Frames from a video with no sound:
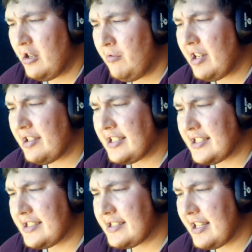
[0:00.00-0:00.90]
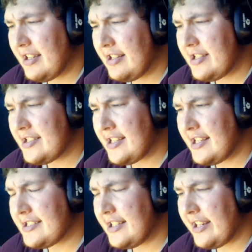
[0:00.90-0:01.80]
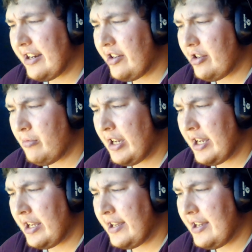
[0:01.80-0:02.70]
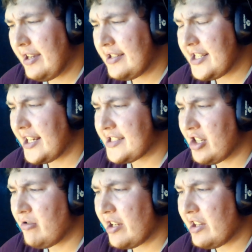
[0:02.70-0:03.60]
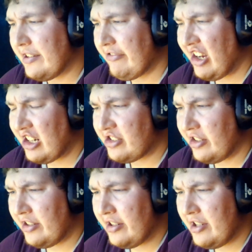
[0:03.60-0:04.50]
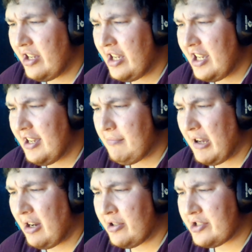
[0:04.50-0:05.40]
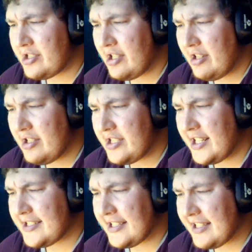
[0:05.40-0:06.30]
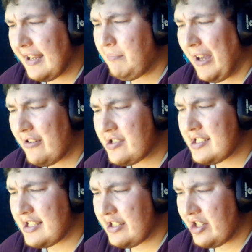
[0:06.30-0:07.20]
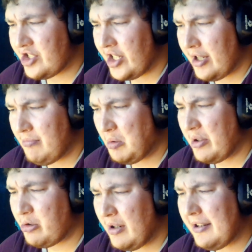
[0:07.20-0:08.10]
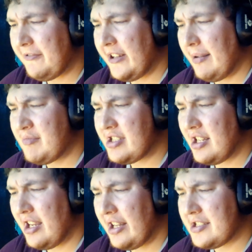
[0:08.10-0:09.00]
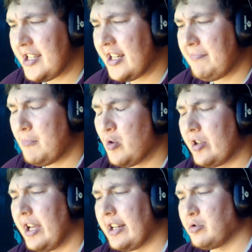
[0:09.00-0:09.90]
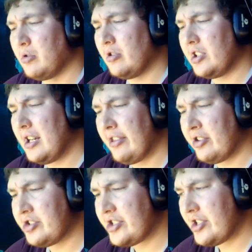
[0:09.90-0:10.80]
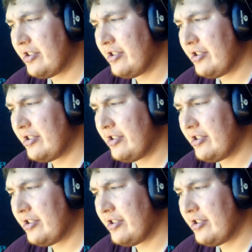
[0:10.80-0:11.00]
Weaknesses she's easily carried away. She has no healing factor. Powers she has the same powers as Ignitia, but with green flames instead of more natural colors.